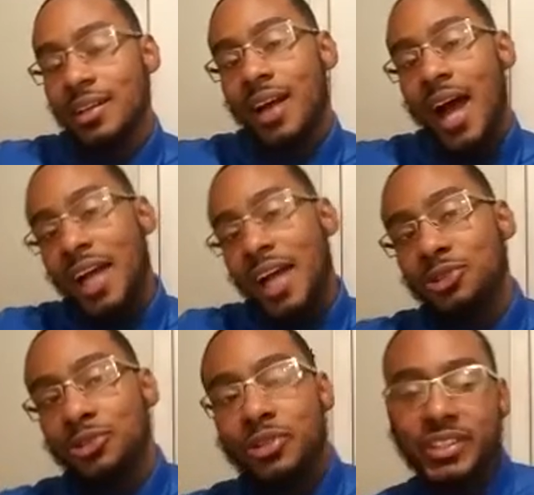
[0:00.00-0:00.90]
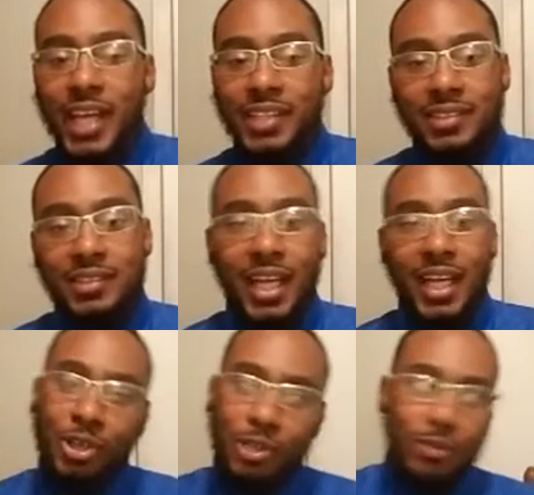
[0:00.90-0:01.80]
I can do your taxes. I
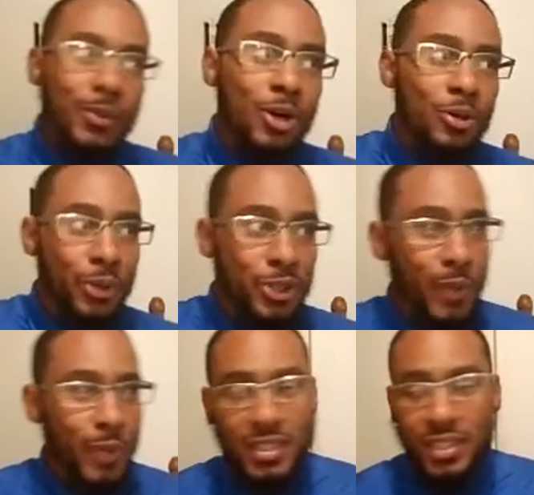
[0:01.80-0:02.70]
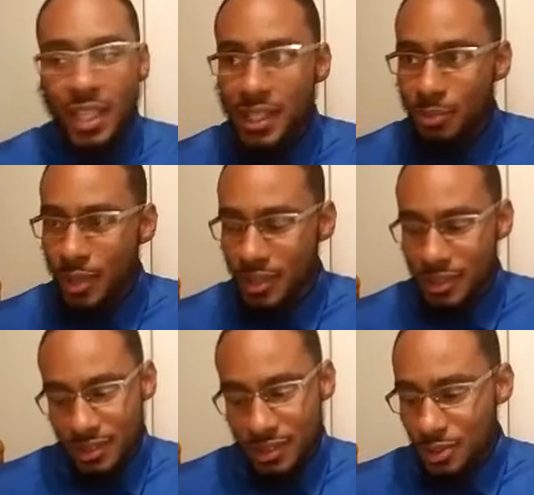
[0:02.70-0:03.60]
talked to one of my homegirls about this last month,
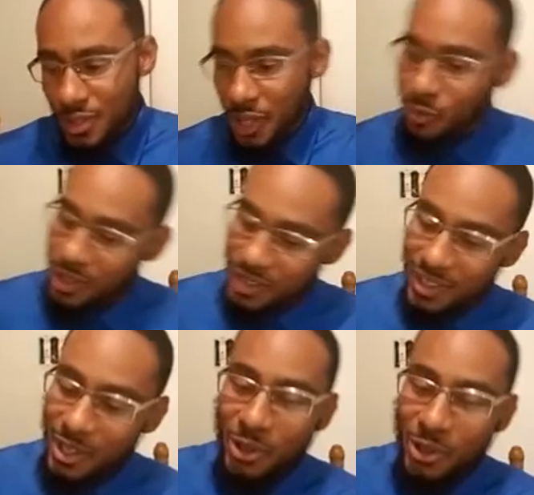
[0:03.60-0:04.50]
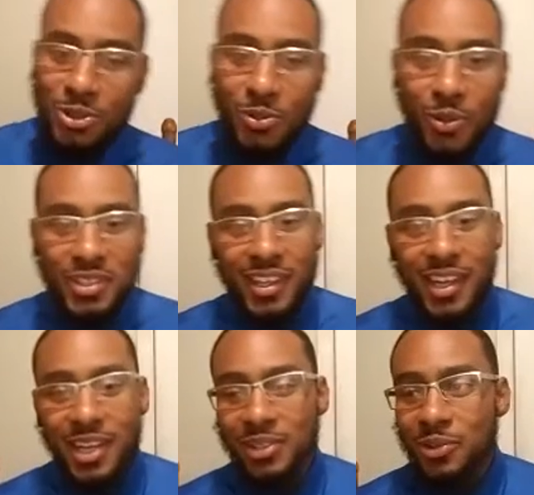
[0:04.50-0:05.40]
and she was like, what? You used to work
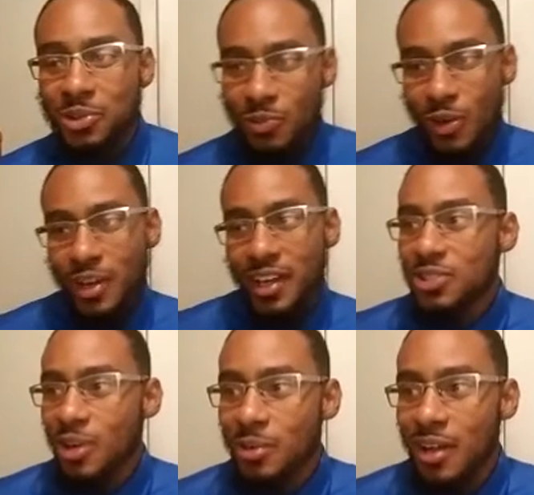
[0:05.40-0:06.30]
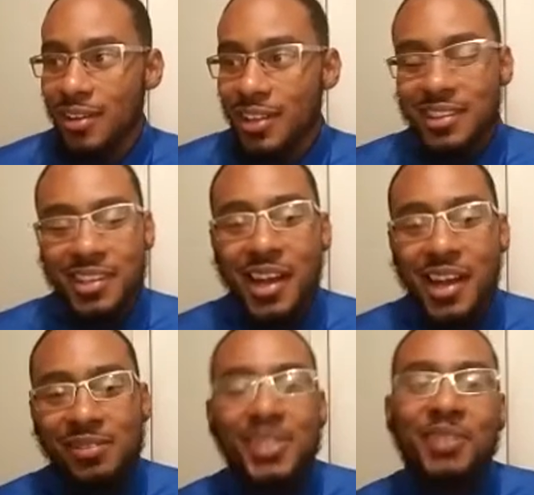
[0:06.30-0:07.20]
at H&R Block? I was like, yeah,
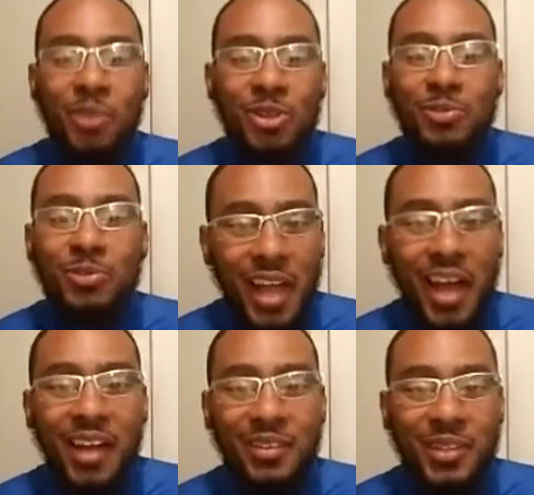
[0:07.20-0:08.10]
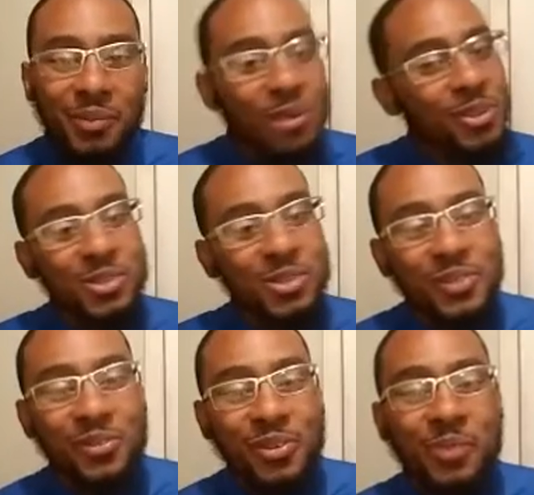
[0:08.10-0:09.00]
I've lived multiple lives. I'm only
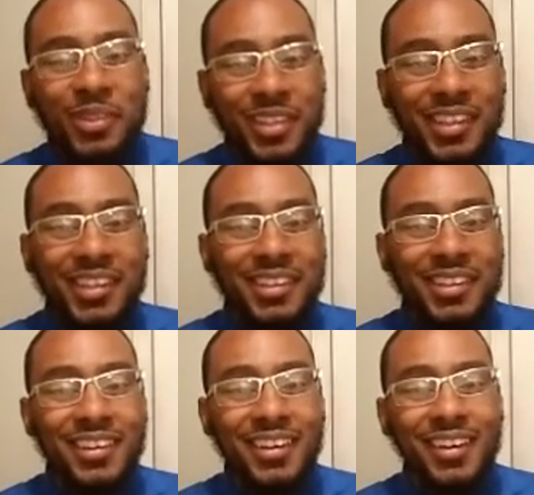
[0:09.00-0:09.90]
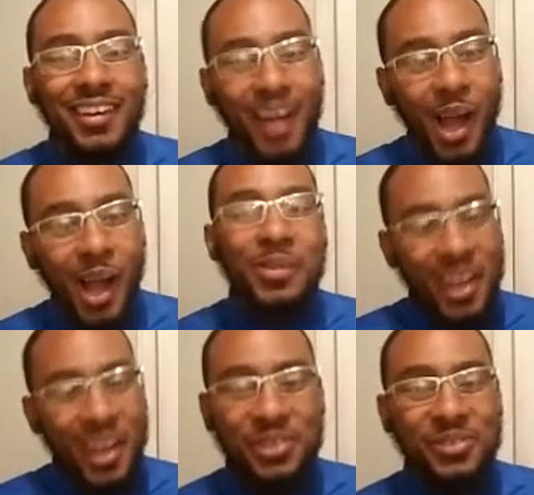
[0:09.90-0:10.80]
24, but like I've been
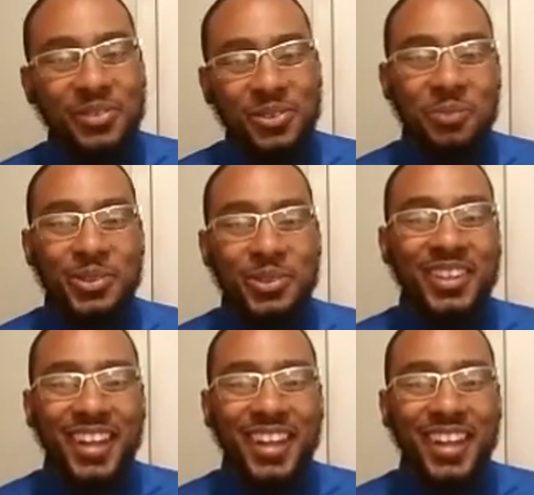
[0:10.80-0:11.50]
out here for a bit.